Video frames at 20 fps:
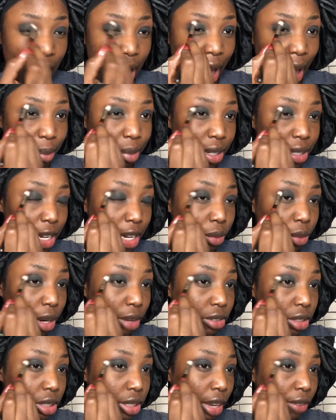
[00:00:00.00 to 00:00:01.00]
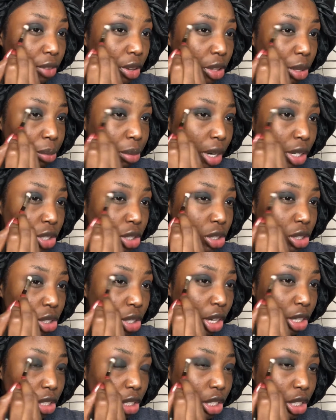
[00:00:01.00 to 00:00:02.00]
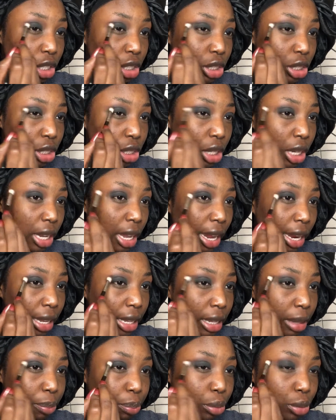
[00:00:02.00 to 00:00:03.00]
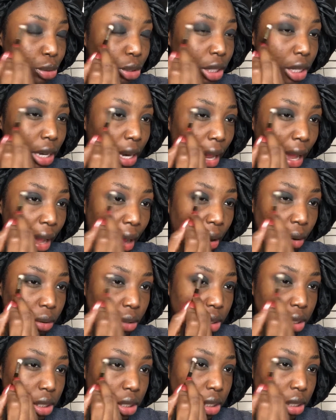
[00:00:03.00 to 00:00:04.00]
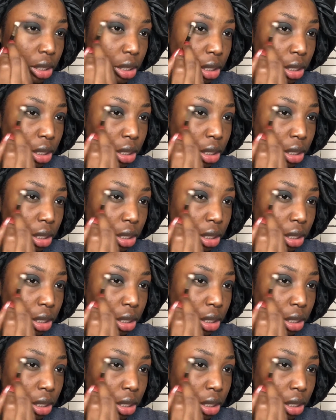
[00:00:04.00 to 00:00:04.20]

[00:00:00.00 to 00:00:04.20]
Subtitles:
I'm going to take whatever's left on the brush and start to slightly pull it out.